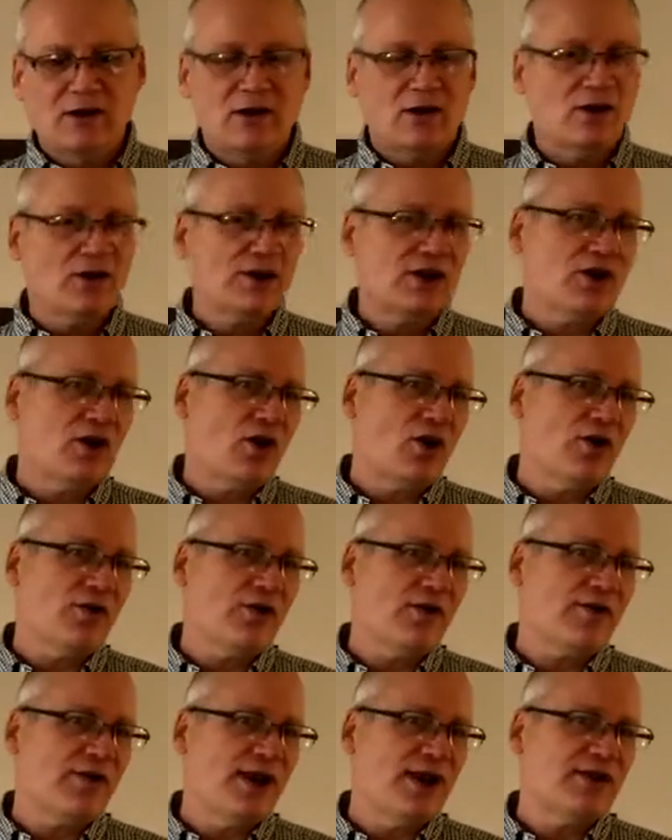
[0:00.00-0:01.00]
Look at all
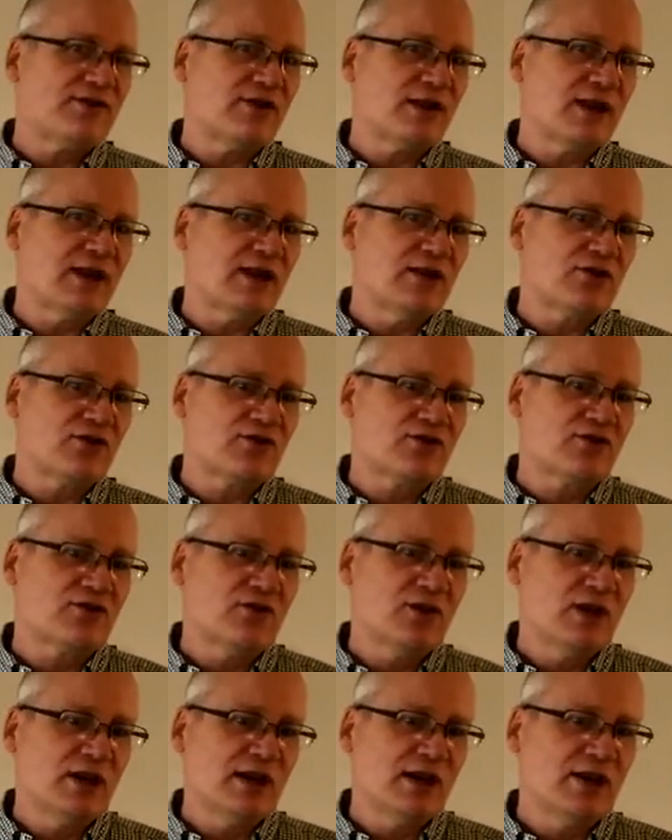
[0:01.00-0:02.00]
the things that He is
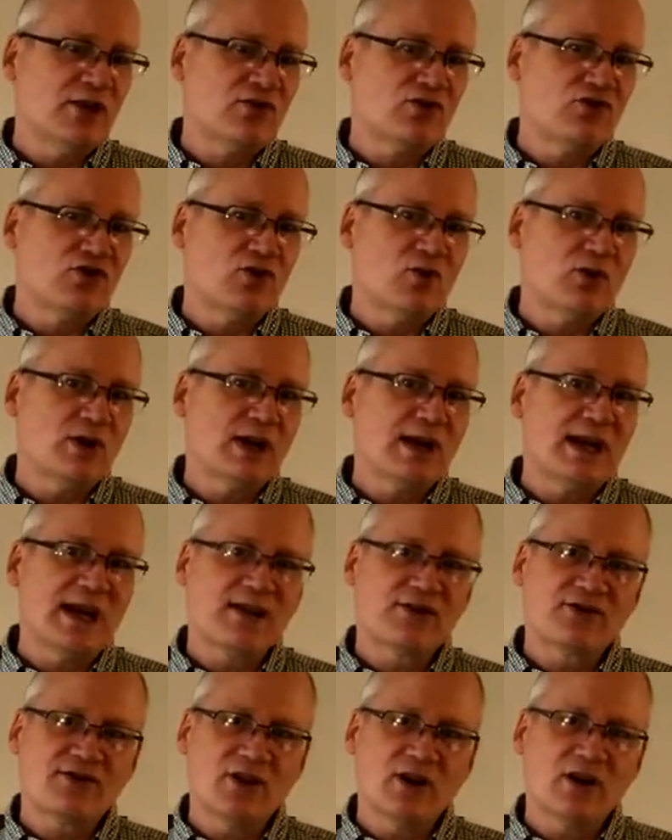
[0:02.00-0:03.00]
He is doing and
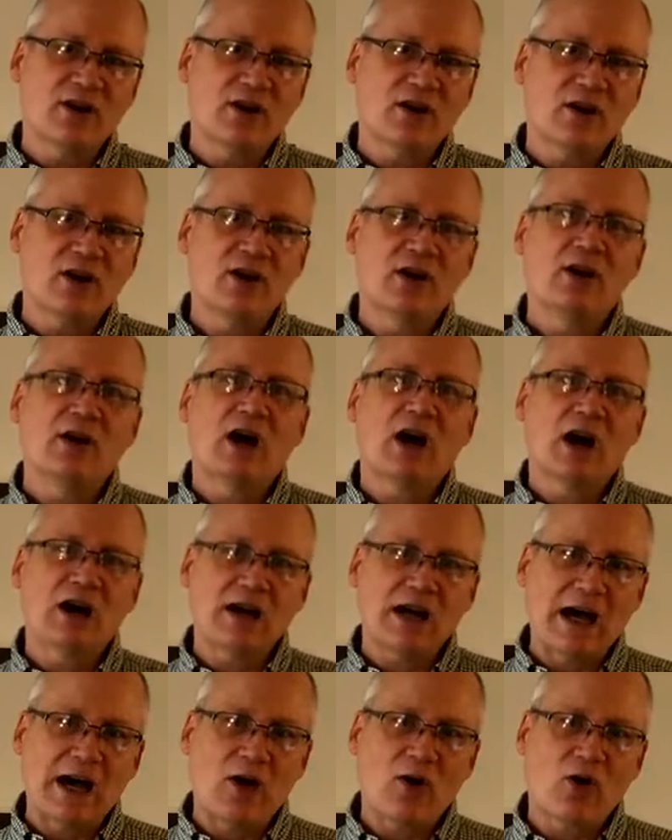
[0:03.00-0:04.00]
has done
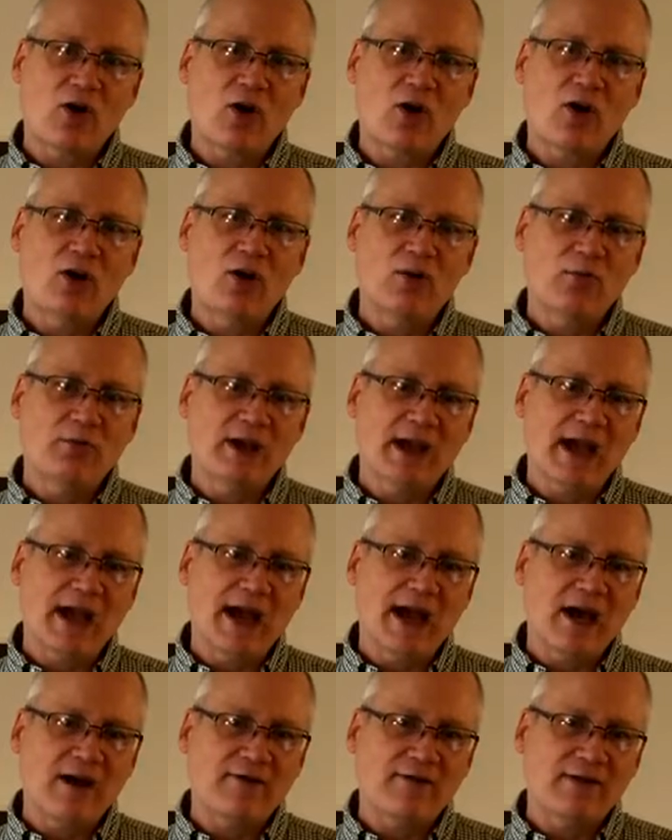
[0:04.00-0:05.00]
on our
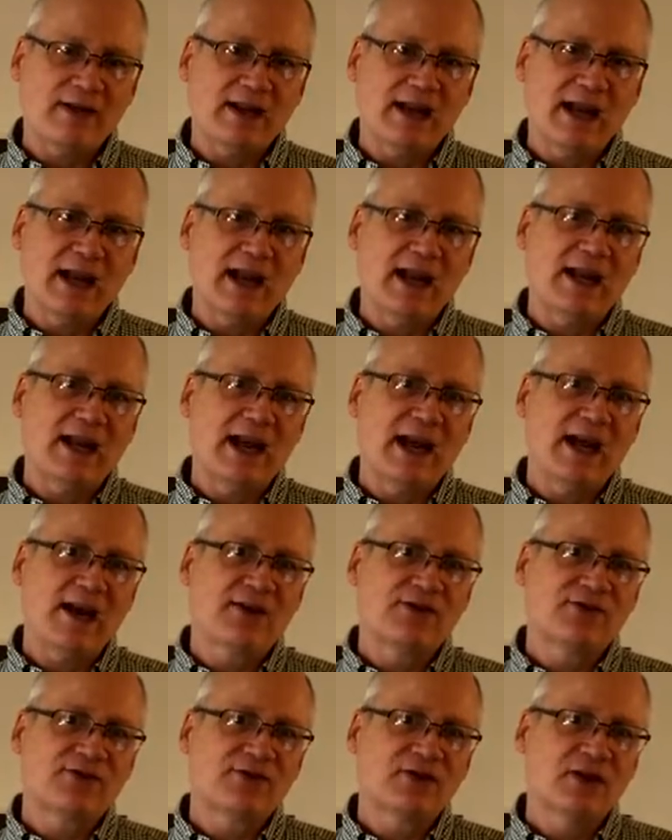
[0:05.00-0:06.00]
behalf, and, and
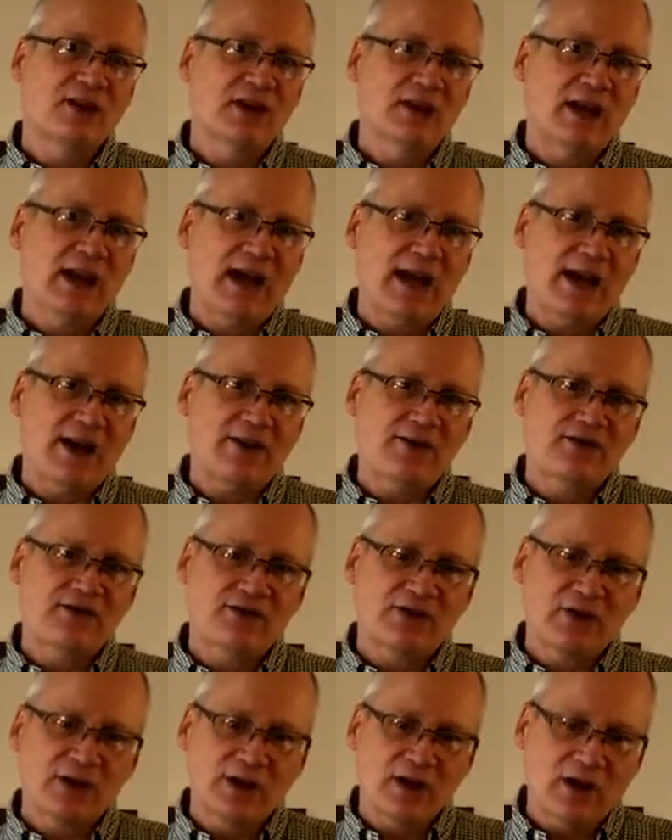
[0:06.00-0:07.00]
as
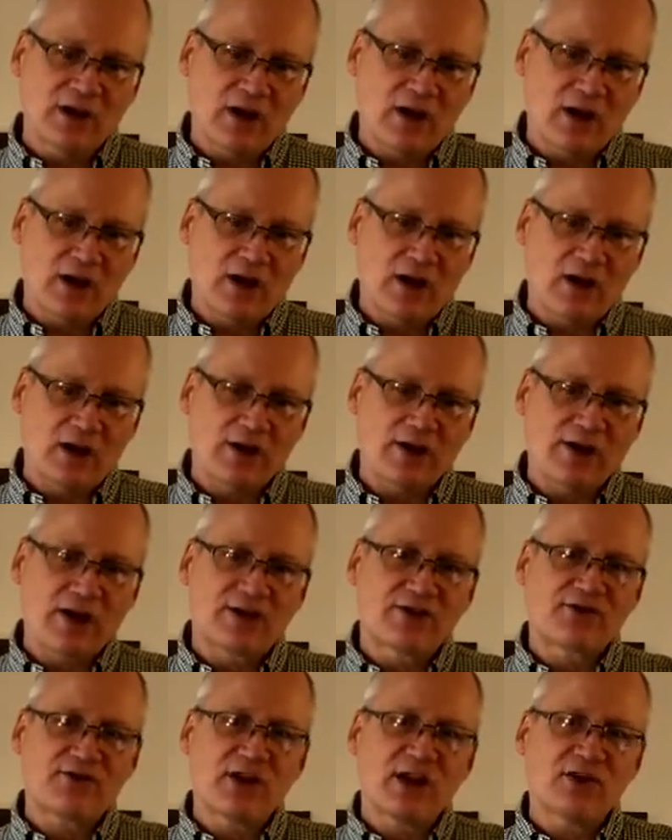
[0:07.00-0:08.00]
as uh, an
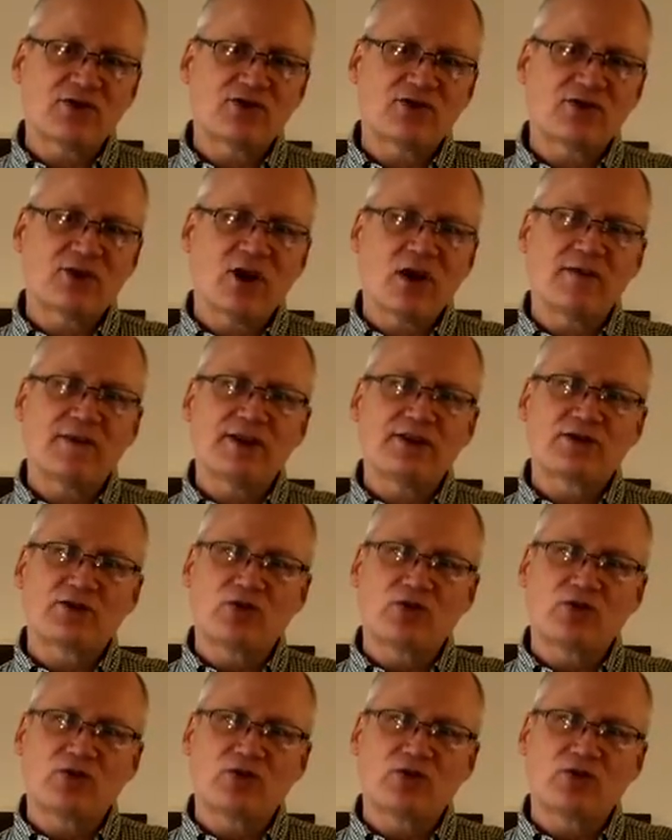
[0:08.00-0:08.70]
extension of His